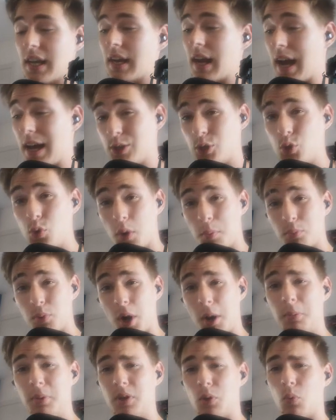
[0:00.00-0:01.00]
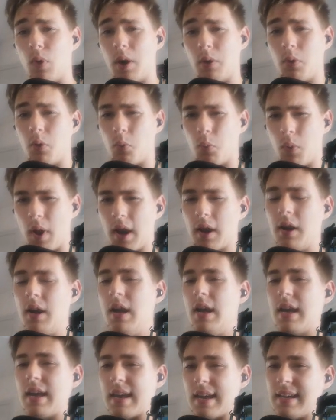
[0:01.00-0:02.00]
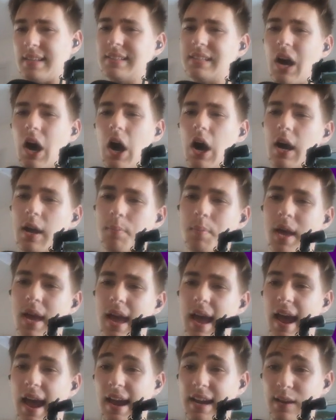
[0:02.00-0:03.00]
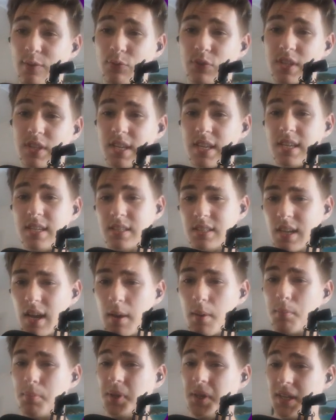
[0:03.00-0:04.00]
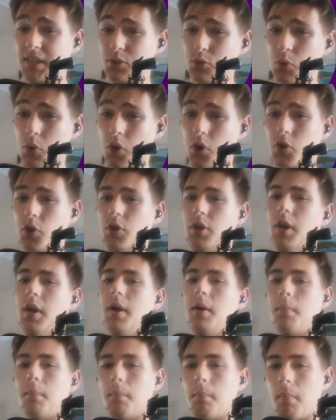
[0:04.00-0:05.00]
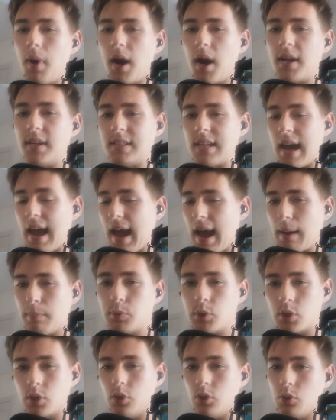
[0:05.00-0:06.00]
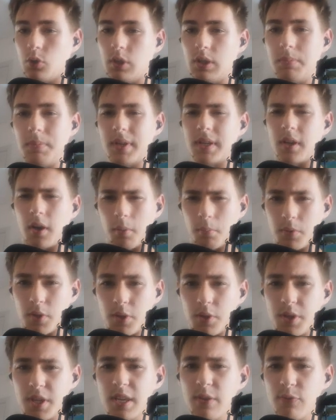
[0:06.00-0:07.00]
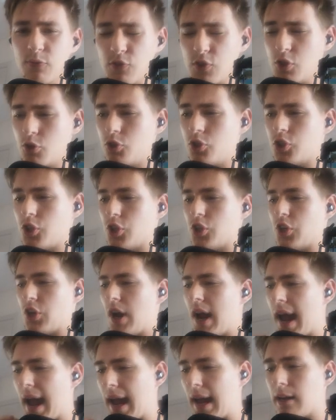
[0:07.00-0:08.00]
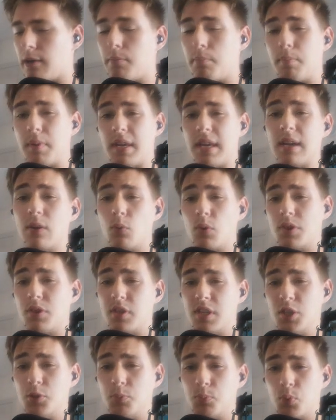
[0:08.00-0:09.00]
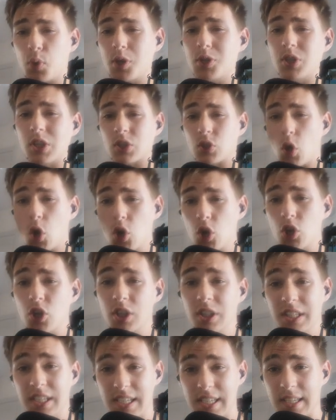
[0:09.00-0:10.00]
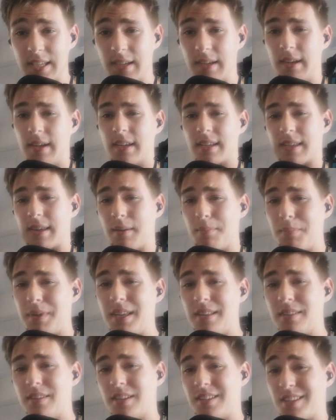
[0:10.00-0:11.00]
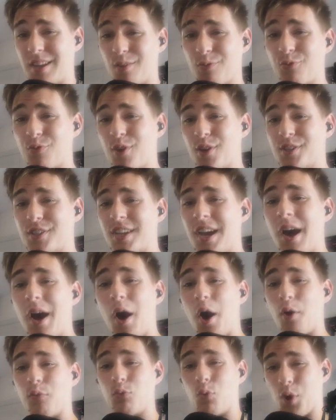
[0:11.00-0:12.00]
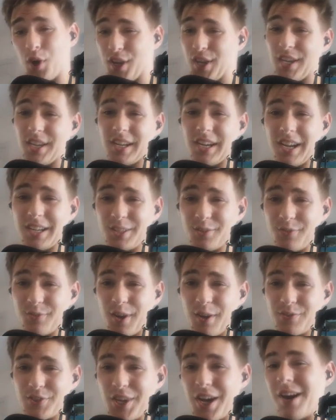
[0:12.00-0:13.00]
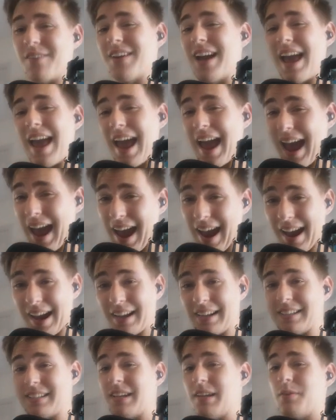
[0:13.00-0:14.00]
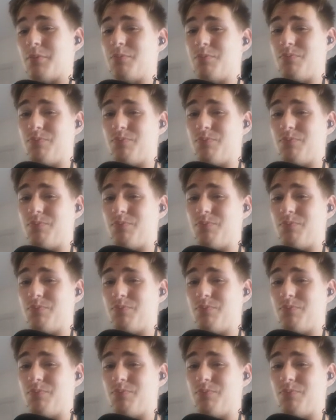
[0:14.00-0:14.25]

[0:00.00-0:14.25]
And as you are probably well aware, in time, NFTs, play to earn, might absolutely become the future. And being with these projects early can mean the difference of working a nine to five job and